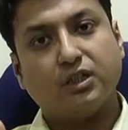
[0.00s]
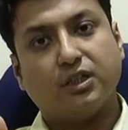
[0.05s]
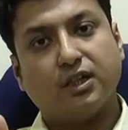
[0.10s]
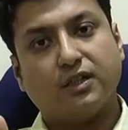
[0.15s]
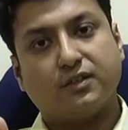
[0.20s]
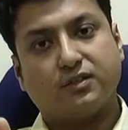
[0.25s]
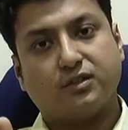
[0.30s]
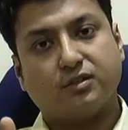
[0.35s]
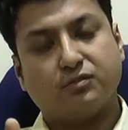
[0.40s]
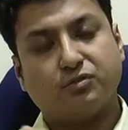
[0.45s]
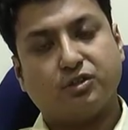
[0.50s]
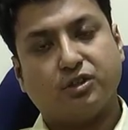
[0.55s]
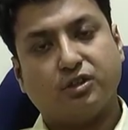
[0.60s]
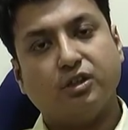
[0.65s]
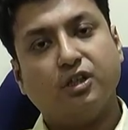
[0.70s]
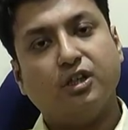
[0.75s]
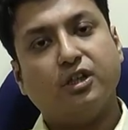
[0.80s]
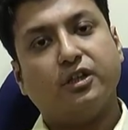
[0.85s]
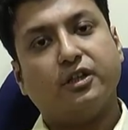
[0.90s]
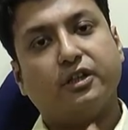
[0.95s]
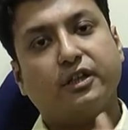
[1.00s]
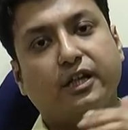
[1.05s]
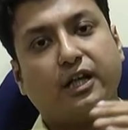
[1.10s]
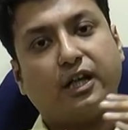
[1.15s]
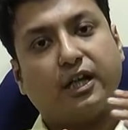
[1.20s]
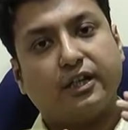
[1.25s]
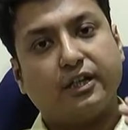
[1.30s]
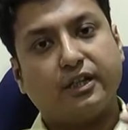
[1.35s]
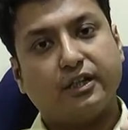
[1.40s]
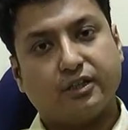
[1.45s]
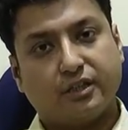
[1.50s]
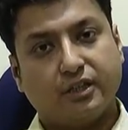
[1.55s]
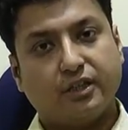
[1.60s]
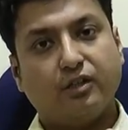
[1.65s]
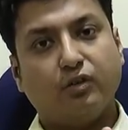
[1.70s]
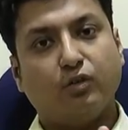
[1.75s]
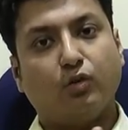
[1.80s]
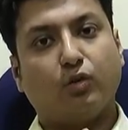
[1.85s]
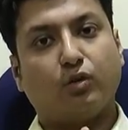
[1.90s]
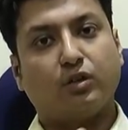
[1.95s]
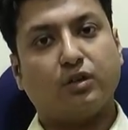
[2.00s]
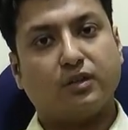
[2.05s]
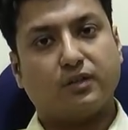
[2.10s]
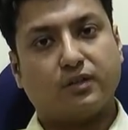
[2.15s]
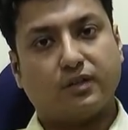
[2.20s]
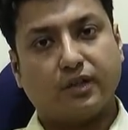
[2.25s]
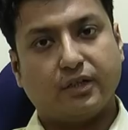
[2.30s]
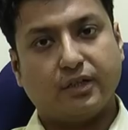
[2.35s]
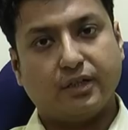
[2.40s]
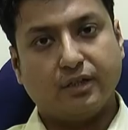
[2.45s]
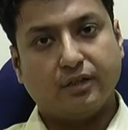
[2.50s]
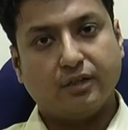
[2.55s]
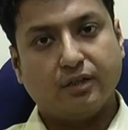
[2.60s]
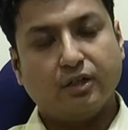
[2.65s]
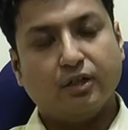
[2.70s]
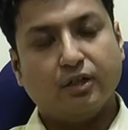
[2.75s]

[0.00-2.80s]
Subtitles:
customer regarding the local study.